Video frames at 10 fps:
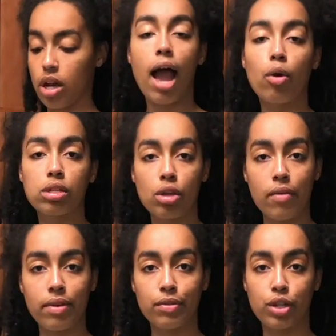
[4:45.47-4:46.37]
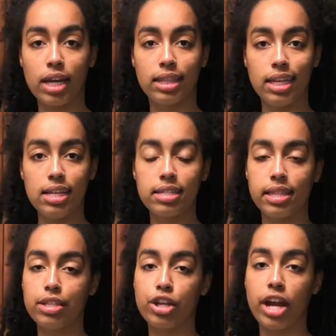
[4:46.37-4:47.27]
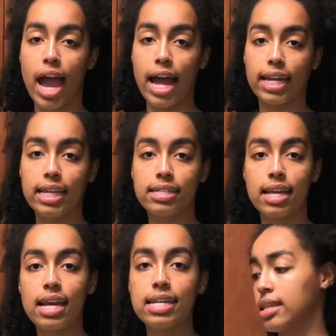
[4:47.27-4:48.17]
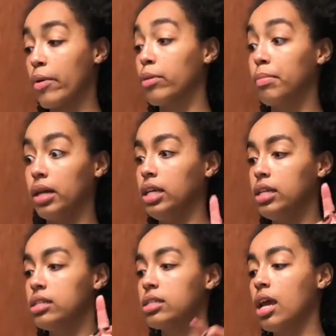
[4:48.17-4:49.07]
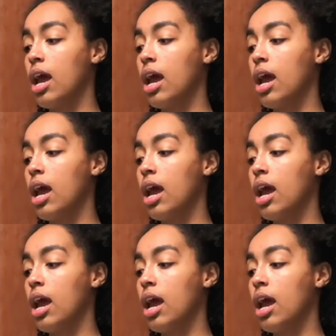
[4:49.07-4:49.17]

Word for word: I also have never tried these. These are Annie's sour bunnies.